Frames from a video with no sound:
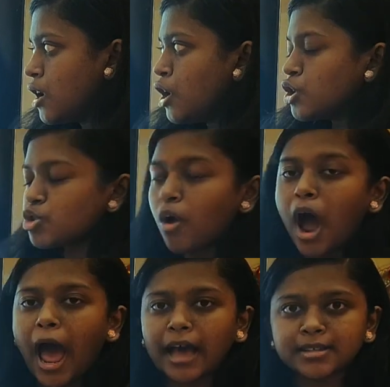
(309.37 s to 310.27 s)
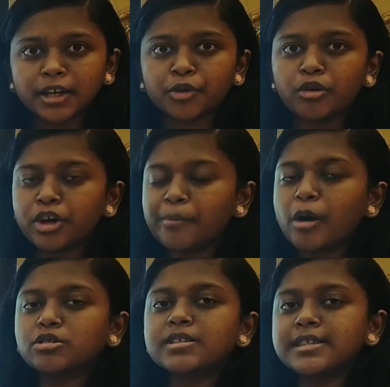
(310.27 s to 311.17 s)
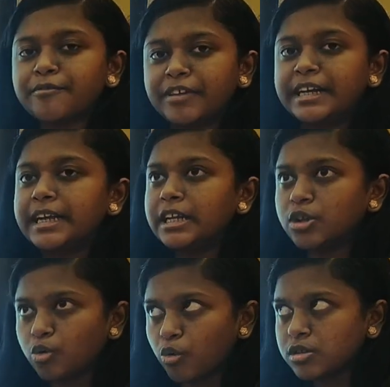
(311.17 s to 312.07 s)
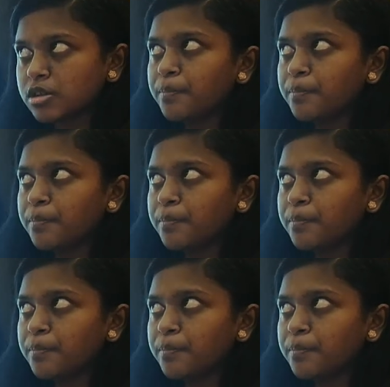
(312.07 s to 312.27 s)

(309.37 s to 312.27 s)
So as I told you about the 17 goals,